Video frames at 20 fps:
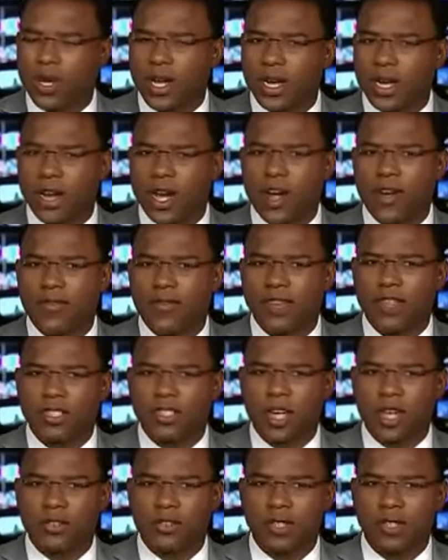enough in this
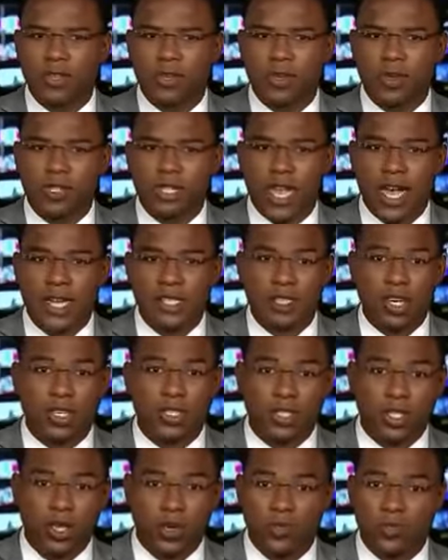country to protect our
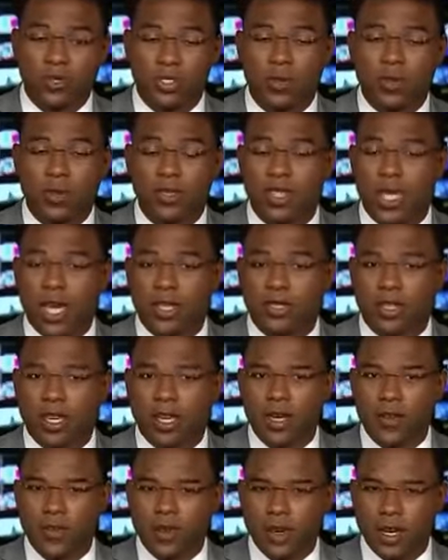children, to protect our
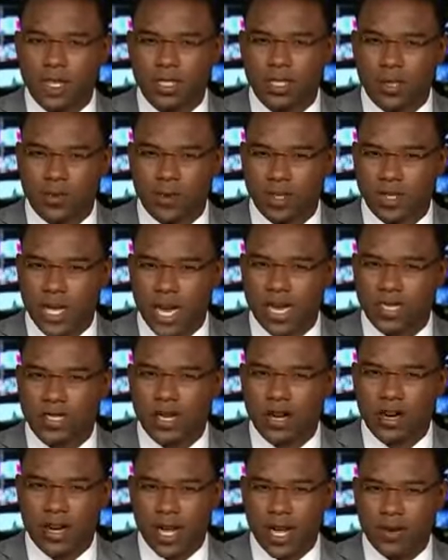communities, to protect
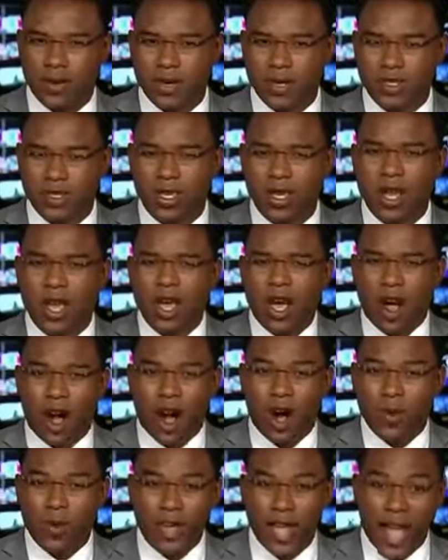our neighbors?
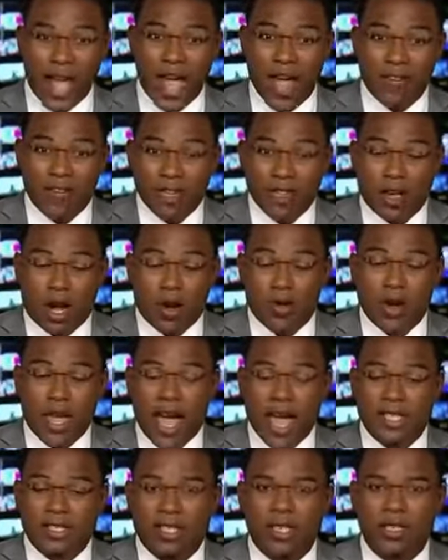Are we
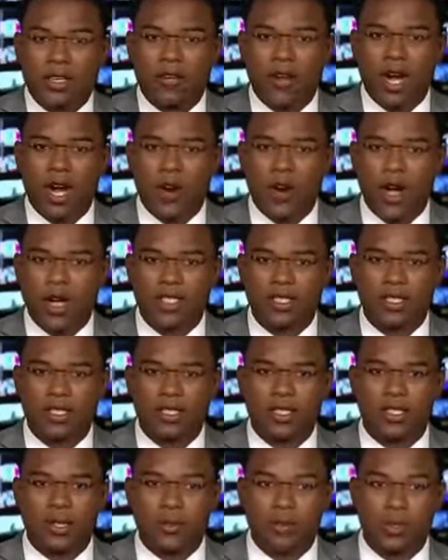asking the right questions?
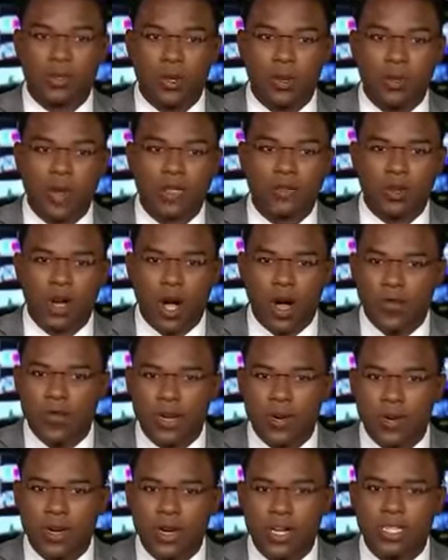Do the mental health
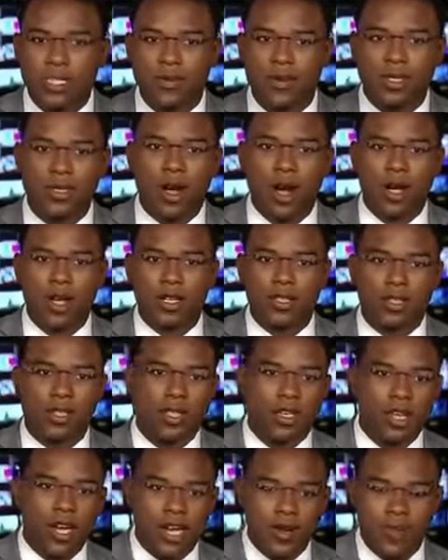community need to be talking to the
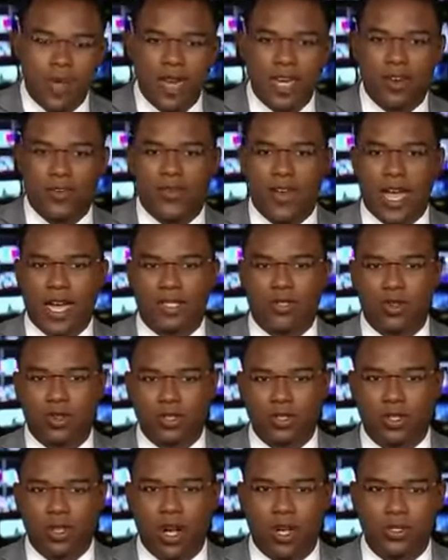gun manufacturers or
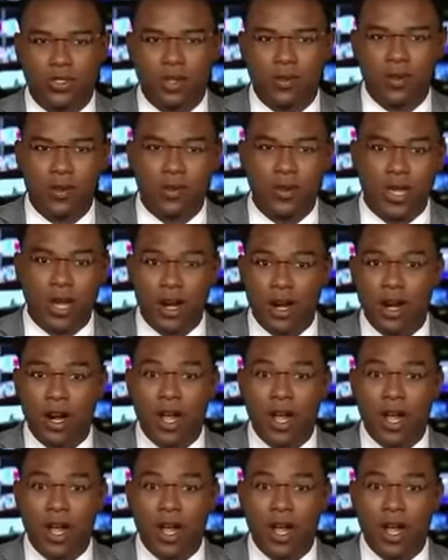talking to the people that are